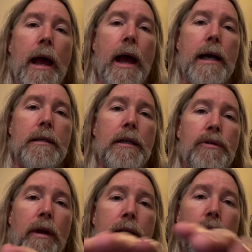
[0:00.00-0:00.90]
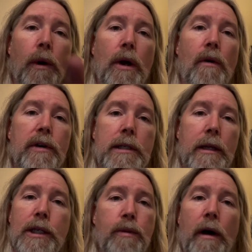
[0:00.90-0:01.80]
as the strings going over, say,
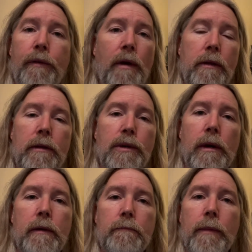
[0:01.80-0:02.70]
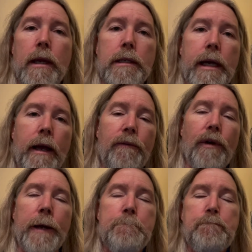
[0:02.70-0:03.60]
the 12th fret or the 22nd
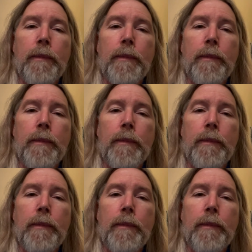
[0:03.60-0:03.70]
fret,